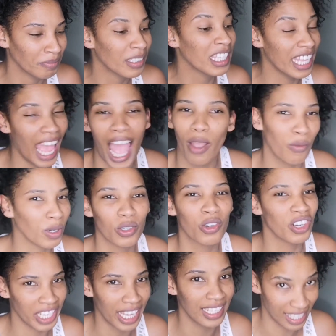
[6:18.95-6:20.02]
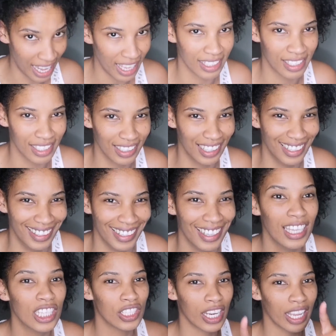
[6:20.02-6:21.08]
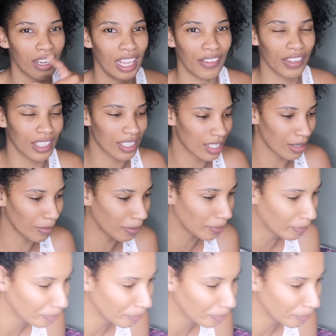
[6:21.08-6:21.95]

Yeah, I would create that. Check out Life in the System.